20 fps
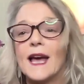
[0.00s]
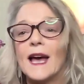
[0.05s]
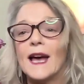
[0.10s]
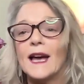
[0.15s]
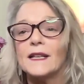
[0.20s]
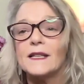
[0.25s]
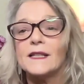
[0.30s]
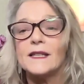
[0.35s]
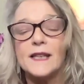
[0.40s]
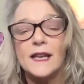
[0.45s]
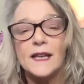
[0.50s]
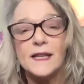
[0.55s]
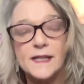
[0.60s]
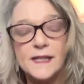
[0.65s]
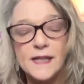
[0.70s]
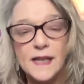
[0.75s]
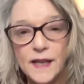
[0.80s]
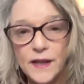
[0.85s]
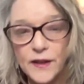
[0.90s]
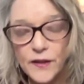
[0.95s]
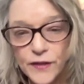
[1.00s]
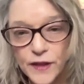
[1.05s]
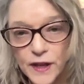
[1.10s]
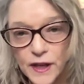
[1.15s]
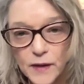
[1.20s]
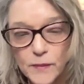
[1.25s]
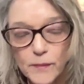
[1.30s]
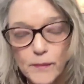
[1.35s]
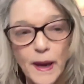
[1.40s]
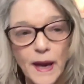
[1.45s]
accessing
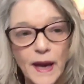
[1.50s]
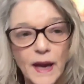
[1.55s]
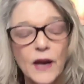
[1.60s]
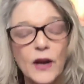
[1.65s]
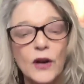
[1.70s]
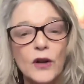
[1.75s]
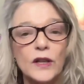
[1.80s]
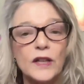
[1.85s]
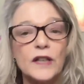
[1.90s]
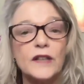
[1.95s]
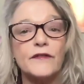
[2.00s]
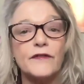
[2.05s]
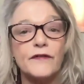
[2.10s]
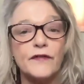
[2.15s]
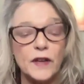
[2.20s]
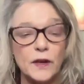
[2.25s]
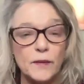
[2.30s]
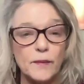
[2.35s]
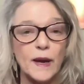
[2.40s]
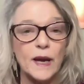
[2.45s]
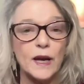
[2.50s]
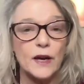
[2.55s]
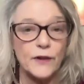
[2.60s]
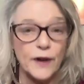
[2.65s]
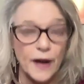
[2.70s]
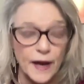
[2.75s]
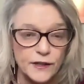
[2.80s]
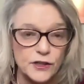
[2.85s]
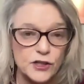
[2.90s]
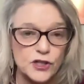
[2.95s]
the male and female
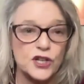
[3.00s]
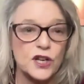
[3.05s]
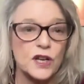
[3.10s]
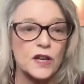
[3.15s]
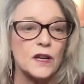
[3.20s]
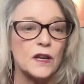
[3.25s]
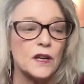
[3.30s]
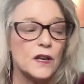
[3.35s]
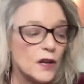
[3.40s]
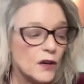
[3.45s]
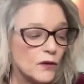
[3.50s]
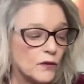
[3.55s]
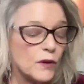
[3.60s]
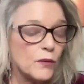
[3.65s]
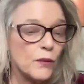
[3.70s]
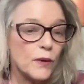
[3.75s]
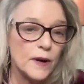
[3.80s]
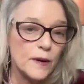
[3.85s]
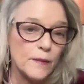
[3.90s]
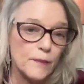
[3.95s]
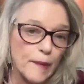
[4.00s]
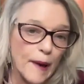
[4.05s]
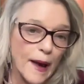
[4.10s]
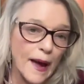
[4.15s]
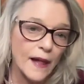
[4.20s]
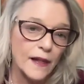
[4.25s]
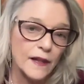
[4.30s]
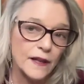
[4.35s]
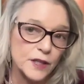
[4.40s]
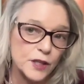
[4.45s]
energy. We want to
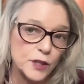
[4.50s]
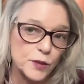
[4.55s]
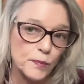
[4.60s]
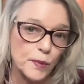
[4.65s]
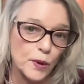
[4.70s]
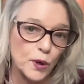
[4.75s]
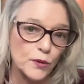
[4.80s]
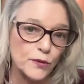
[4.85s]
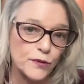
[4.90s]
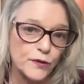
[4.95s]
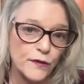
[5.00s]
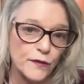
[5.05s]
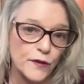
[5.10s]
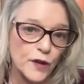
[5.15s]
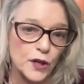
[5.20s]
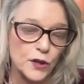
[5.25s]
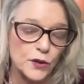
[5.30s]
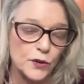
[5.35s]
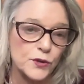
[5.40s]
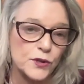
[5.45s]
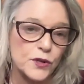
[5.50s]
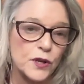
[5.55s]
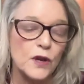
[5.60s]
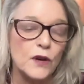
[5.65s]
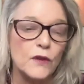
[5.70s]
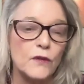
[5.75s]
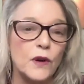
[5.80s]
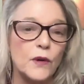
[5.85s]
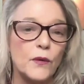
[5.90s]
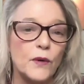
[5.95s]
balance both of those.
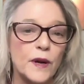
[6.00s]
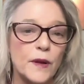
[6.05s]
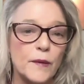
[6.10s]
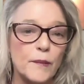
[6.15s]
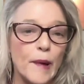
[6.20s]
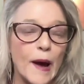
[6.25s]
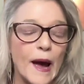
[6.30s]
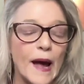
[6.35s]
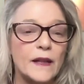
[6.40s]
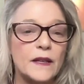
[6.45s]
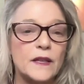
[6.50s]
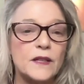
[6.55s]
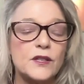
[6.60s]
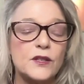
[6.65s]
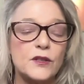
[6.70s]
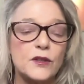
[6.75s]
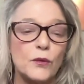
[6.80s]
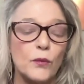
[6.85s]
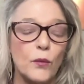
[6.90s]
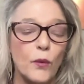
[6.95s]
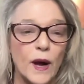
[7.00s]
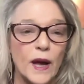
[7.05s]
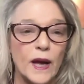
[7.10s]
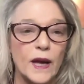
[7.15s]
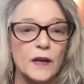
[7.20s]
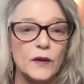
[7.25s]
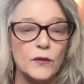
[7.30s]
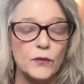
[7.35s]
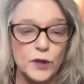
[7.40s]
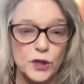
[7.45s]
We want to balance the
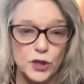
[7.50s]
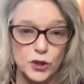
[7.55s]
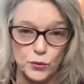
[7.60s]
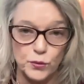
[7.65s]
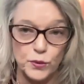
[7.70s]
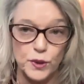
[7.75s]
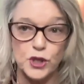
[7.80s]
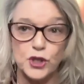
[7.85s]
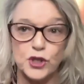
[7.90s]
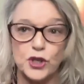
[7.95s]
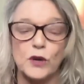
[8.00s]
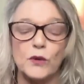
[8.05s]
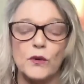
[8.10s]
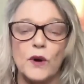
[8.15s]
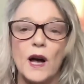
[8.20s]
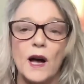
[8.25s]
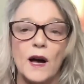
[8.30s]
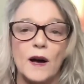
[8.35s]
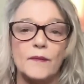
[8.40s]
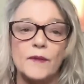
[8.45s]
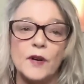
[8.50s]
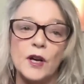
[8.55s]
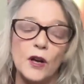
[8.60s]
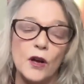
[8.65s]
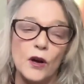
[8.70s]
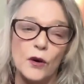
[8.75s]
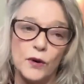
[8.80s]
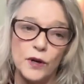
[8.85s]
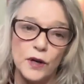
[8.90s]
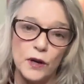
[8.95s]
way in which we show up.
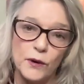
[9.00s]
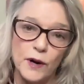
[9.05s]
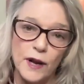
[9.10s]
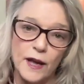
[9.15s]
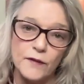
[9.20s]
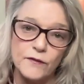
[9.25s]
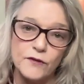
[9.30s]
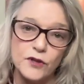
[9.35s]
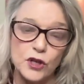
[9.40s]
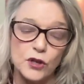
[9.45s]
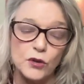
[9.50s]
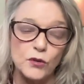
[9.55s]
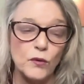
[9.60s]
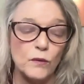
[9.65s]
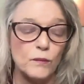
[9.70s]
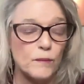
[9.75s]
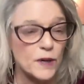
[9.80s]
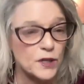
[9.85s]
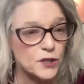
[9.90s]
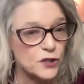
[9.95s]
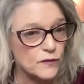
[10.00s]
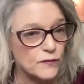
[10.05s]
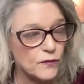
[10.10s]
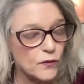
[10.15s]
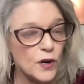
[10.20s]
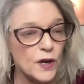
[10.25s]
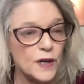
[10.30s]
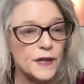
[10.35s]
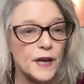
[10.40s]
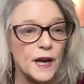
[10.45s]
We don't want to have too much of
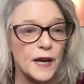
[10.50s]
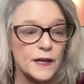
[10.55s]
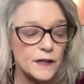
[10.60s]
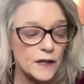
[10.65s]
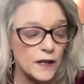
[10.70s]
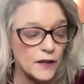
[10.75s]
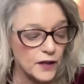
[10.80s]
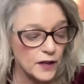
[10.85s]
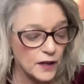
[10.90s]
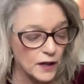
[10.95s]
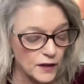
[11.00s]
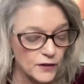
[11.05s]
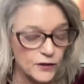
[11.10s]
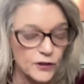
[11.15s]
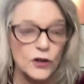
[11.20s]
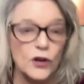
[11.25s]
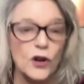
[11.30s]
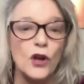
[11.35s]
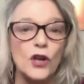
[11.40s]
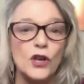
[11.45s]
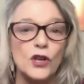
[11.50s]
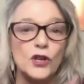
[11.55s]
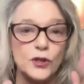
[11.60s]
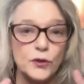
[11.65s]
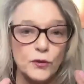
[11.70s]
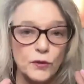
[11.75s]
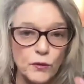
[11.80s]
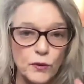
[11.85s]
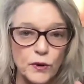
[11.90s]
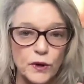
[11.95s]
one, not enough of the other.
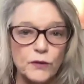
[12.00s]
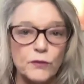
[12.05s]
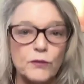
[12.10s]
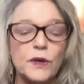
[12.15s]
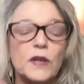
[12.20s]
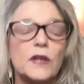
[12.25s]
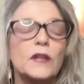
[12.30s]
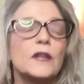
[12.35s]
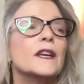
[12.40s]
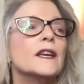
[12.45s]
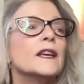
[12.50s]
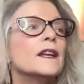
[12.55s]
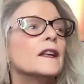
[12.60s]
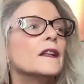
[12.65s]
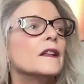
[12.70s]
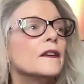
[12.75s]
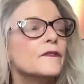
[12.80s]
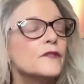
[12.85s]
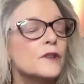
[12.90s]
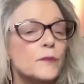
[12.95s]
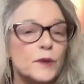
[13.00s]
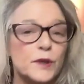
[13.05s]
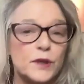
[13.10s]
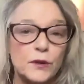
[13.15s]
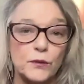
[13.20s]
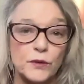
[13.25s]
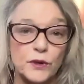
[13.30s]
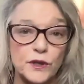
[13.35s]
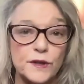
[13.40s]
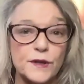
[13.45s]
So we want to really, and I love to put
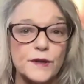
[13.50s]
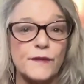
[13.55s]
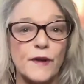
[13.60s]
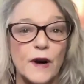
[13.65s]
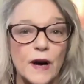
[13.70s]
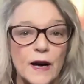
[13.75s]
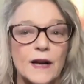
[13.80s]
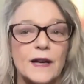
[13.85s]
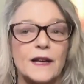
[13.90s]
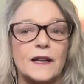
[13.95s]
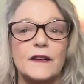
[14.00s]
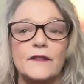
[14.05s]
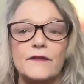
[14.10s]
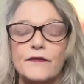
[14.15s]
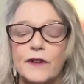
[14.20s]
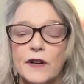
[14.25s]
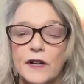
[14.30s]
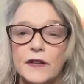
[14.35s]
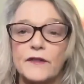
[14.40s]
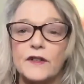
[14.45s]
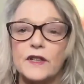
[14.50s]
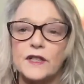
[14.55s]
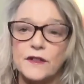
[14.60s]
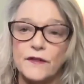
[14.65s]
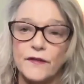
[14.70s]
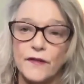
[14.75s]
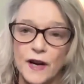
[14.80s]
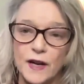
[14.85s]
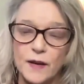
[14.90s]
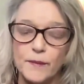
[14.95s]
the word divine in front of it
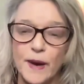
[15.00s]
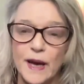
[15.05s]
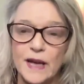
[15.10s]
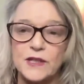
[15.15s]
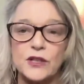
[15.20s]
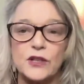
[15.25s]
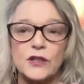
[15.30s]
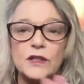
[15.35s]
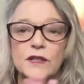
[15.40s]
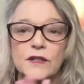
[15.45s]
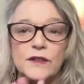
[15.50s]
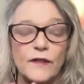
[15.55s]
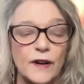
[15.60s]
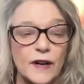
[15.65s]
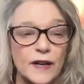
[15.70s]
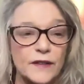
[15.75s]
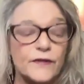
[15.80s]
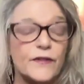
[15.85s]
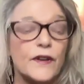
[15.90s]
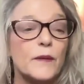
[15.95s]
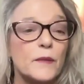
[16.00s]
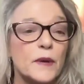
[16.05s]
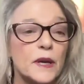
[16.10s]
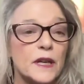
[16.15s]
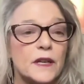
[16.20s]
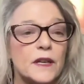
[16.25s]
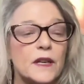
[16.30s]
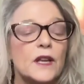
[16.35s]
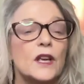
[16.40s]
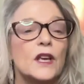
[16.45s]
divine masculine, divine
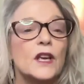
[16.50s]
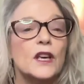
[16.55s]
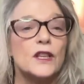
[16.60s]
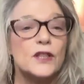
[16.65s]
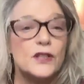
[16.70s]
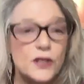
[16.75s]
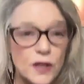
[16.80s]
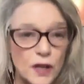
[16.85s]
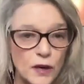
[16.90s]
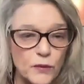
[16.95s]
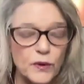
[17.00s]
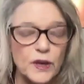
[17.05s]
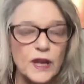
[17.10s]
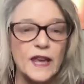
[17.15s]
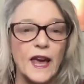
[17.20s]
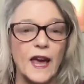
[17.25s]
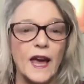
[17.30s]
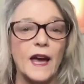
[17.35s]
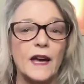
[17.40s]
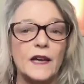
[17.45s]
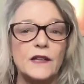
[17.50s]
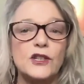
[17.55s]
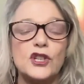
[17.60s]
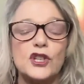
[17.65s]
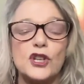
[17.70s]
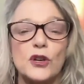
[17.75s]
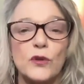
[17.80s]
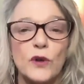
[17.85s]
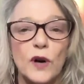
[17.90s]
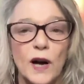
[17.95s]
feminine, so that we can
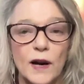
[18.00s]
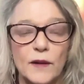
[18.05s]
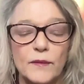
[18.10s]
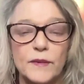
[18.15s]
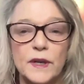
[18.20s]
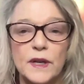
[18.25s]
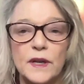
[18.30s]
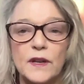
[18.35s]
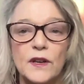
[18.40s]
show up